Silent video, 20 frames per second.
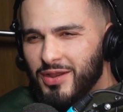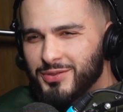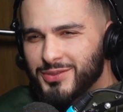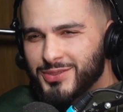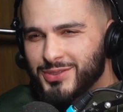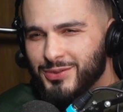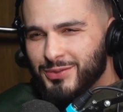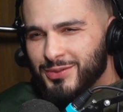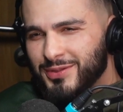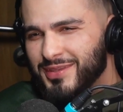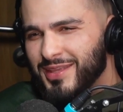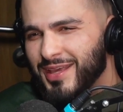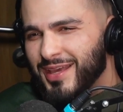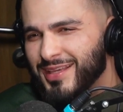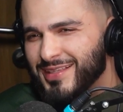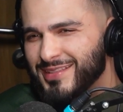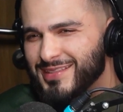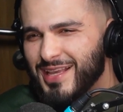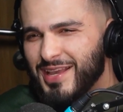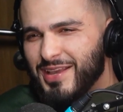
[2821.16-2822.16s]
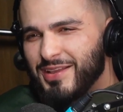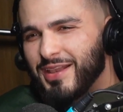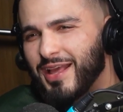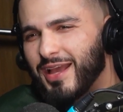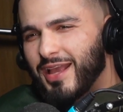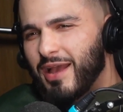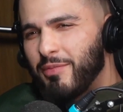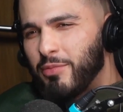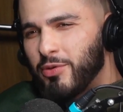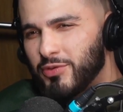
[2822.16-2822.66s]
was doing things
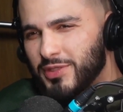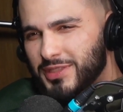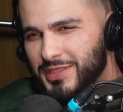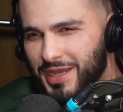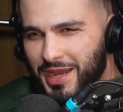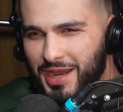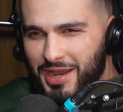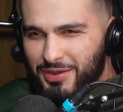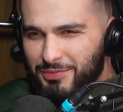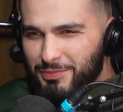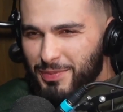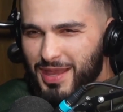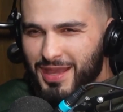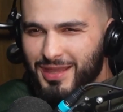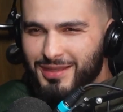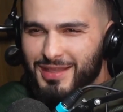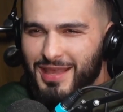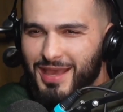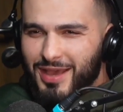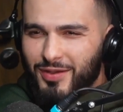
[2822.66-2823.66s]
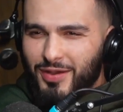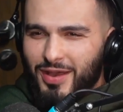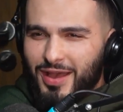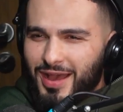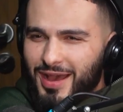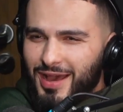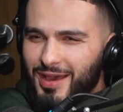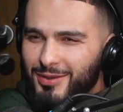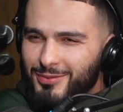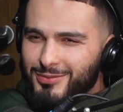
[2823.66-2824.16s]
like I'm a retired man now
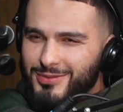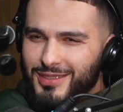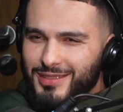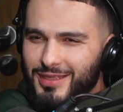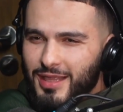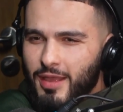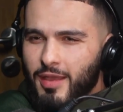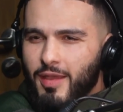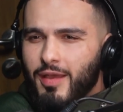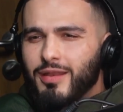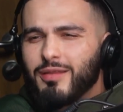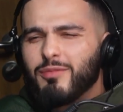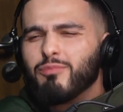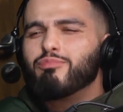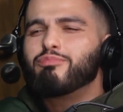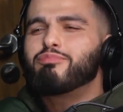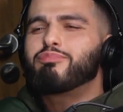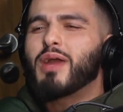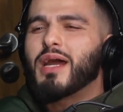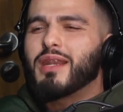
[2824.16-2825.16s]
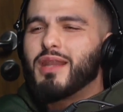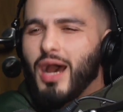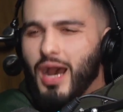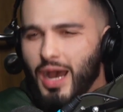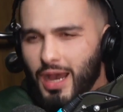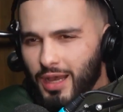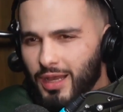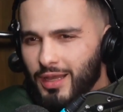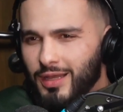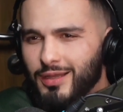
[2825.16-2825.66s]
I don't tell
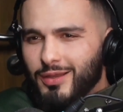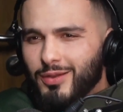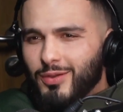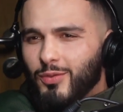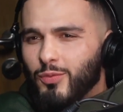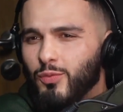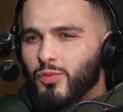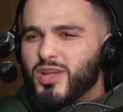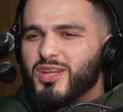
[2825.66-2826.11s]
brother. We